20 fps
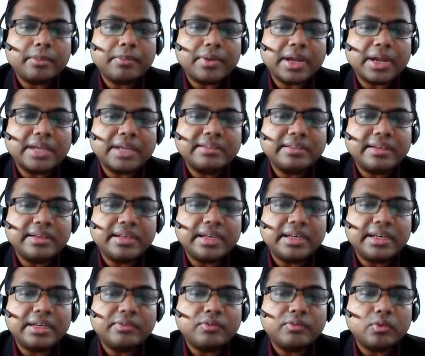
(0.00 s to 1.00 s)
price
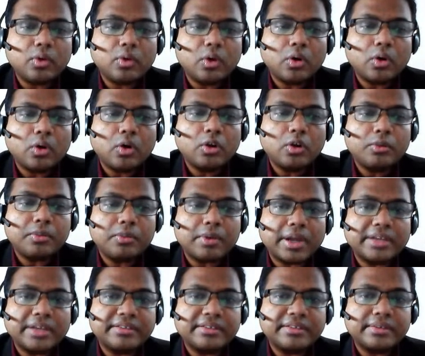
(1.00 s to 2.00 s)
relative to all
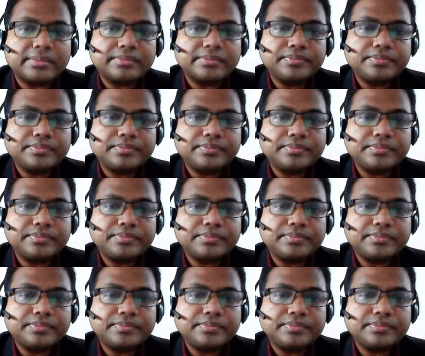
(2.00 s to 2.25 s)
price.